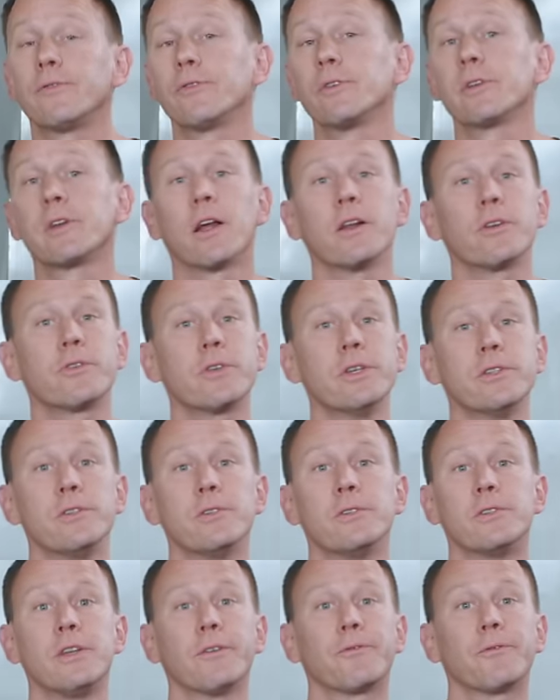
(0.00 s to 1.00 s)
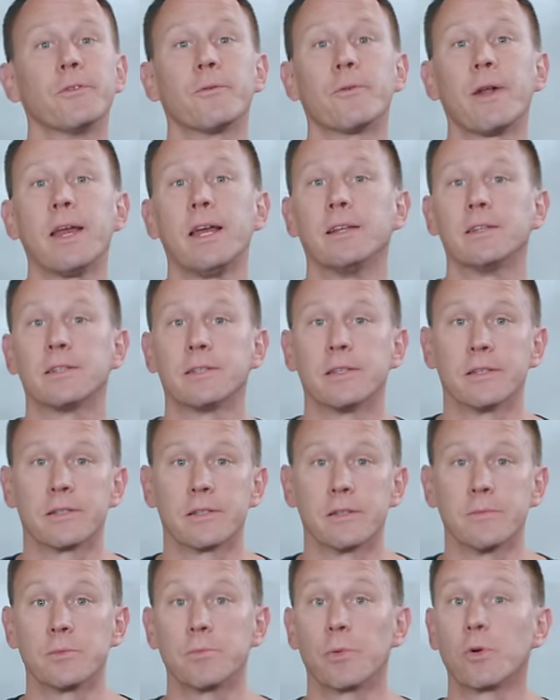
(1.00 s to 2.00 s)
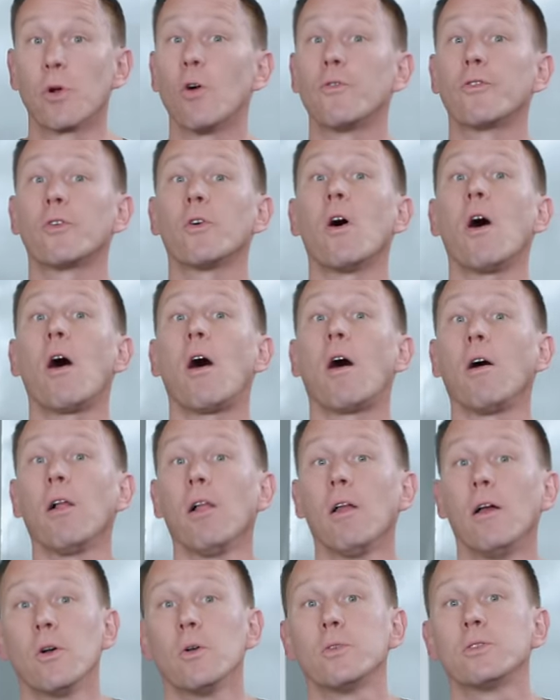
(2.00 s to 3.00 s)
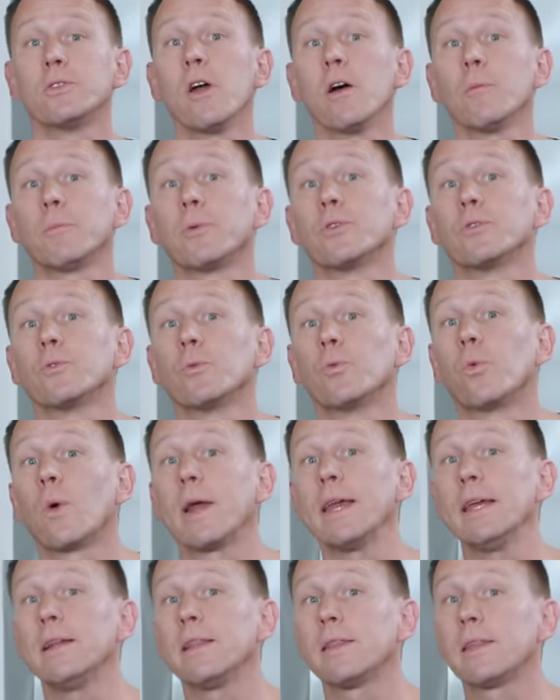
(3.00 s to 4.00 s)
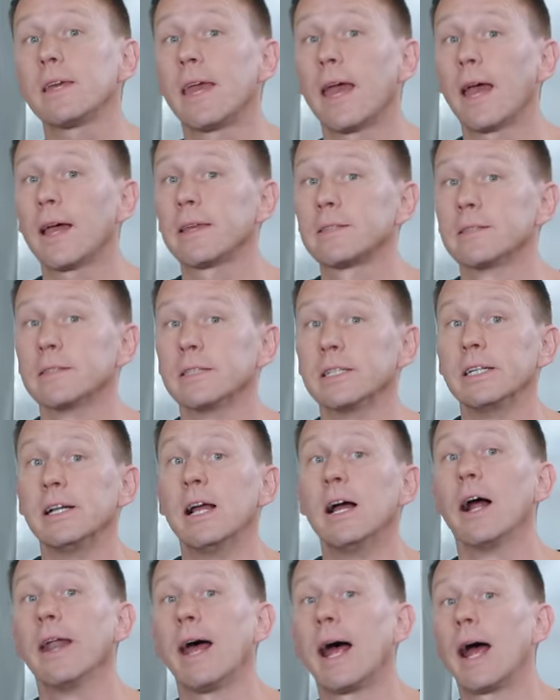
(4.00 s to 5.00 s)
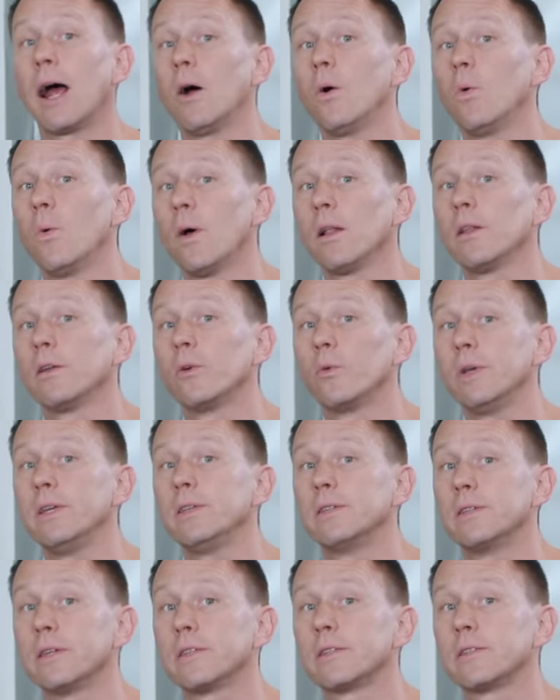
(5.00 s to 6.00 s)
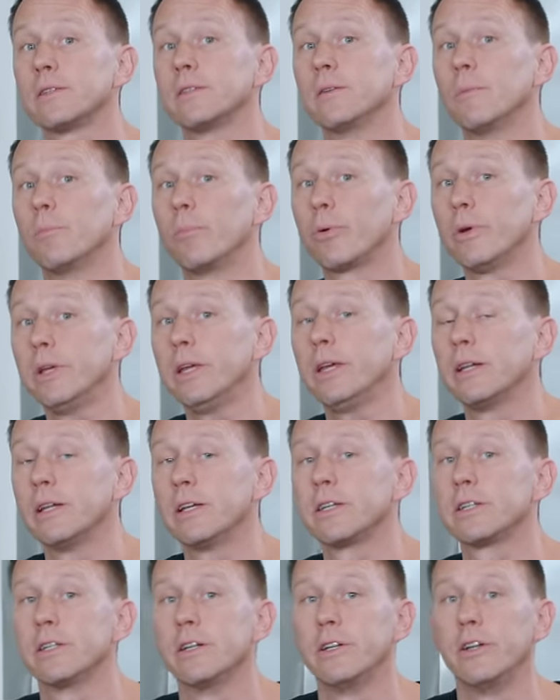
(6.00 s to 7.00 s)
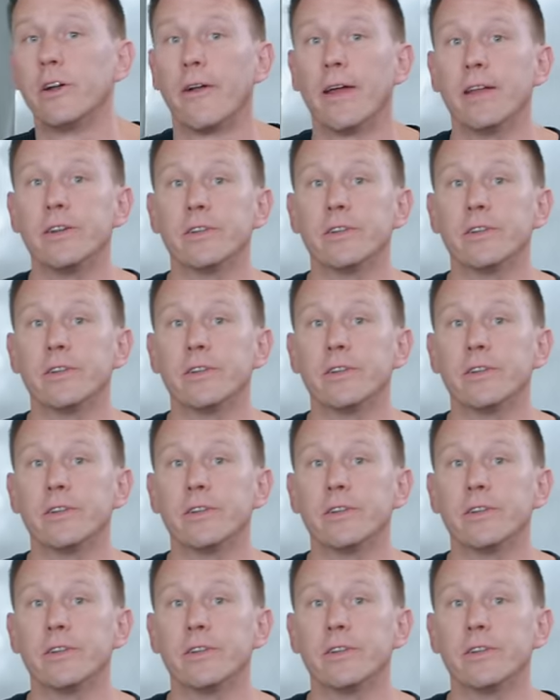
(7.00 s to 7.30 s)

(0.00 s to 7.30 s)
Different countries use different rating systems, but overall, those numbers rate the gasoline on how well it resists pre-ignition in your